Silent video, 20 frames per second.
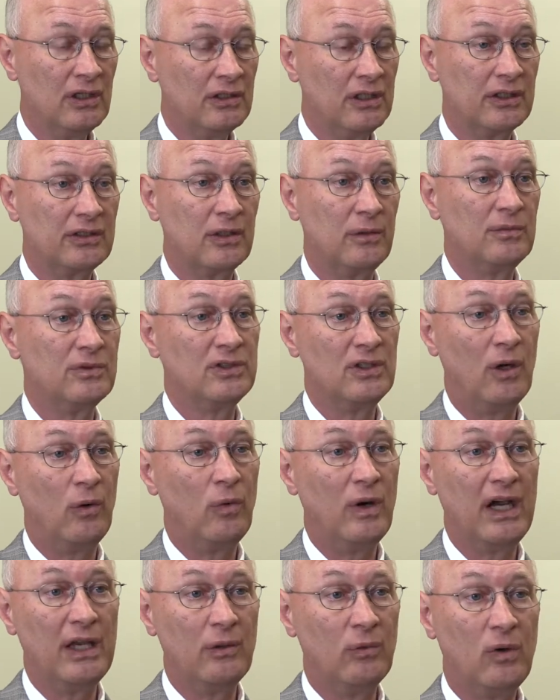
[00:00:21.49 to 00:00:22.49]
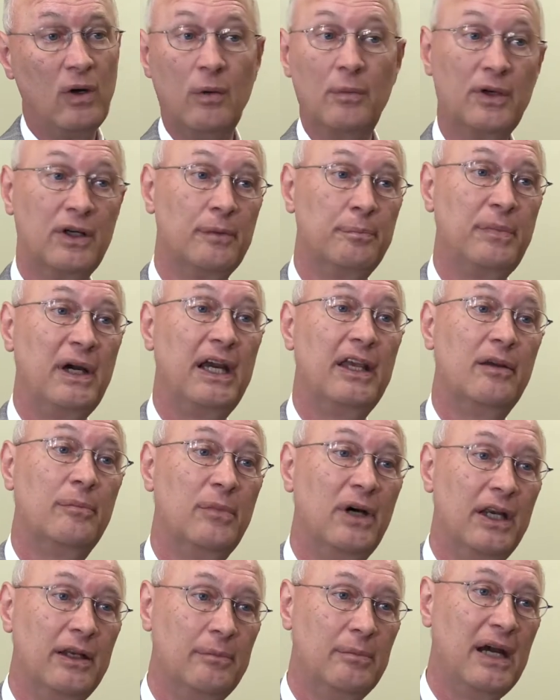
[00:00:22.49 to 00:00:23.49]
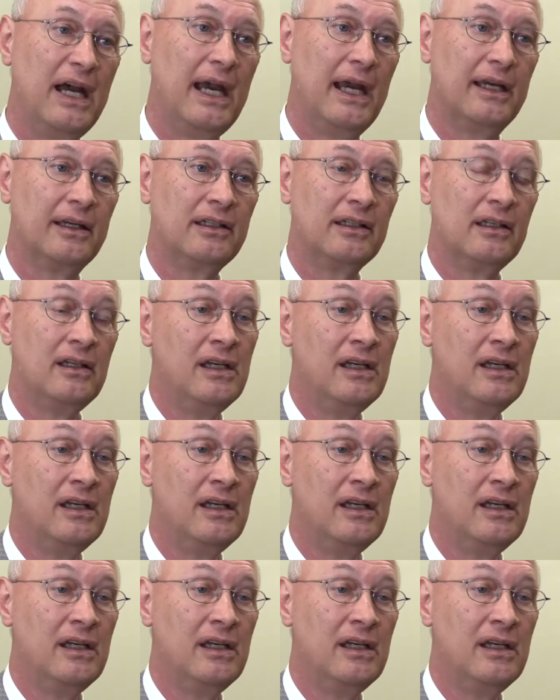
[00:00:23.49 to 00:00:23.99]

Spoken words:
that there was no way the woman could pay the money back.